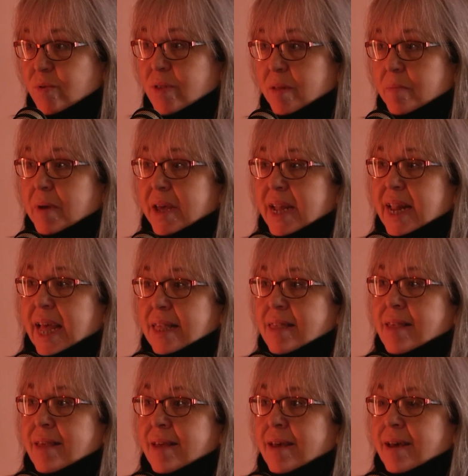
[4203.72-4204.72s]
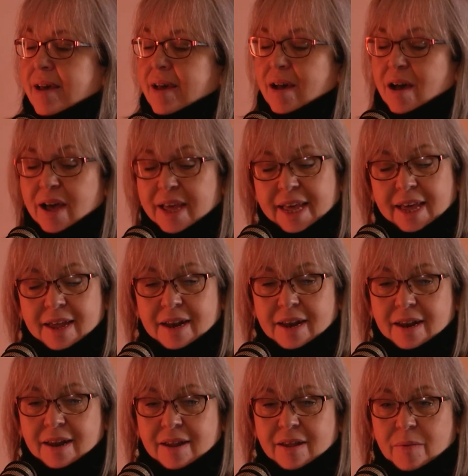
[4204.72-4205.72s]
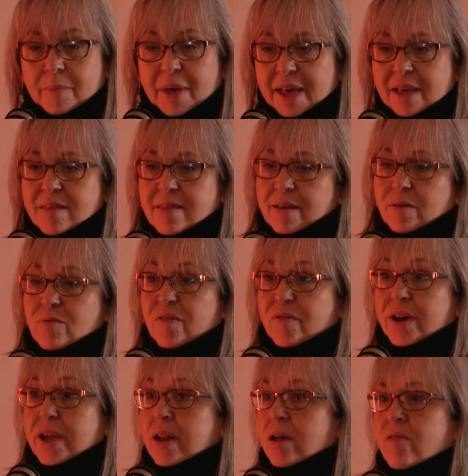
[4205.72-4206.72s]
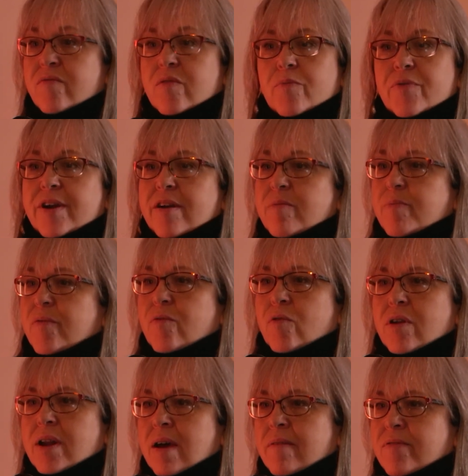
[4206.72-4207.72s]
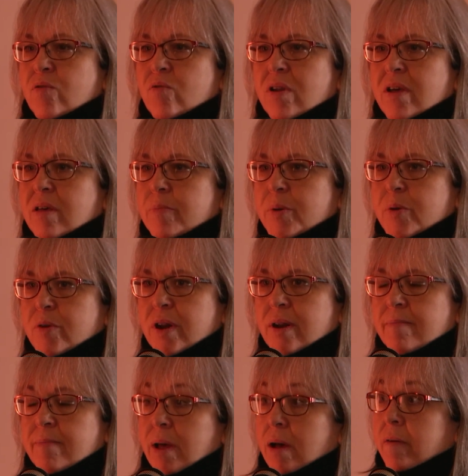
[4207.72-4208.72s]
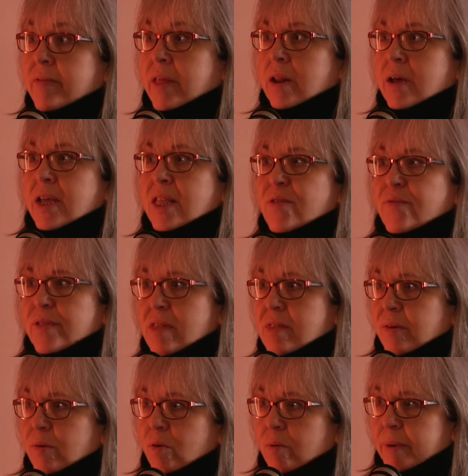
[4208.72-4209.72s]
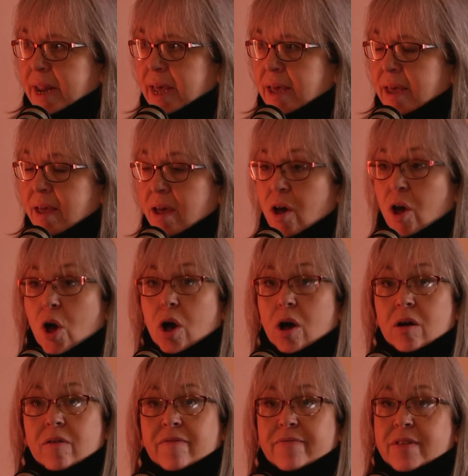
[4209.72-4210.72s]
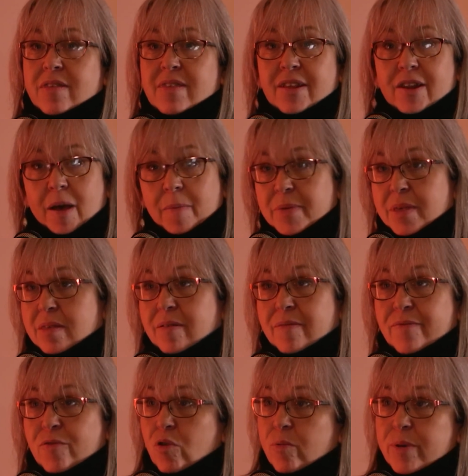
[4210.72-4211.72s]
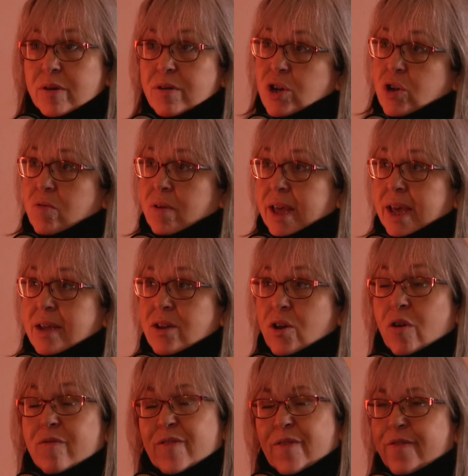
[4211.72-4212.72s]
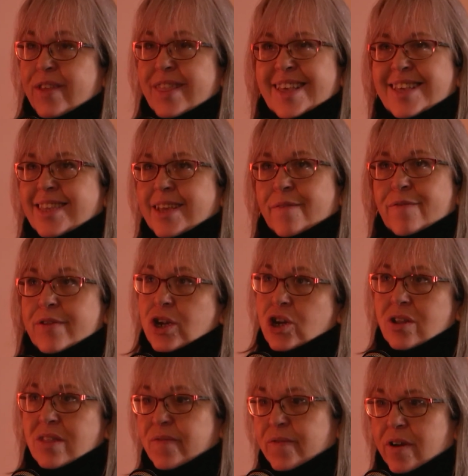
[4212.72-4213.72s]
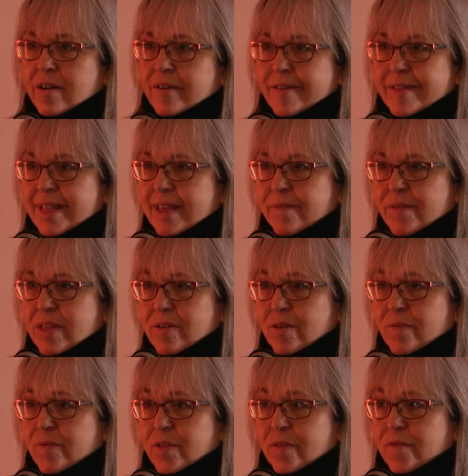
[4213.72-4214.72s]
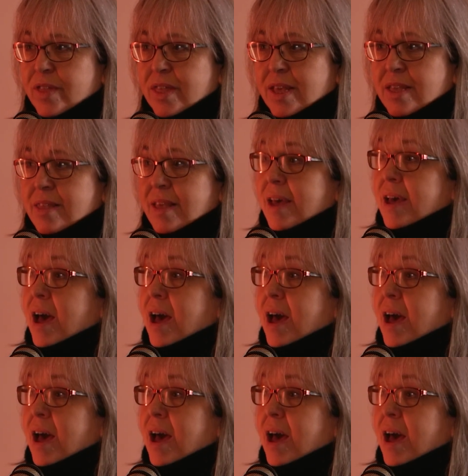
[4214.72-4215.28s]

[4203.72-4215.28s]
was in my class, I can make a sound file of the prayers before and after Holy Communion, of the lines for the school play, of the synopsis of Romeo and Juliet, of the physics definitions for honours leaving cert for the physics.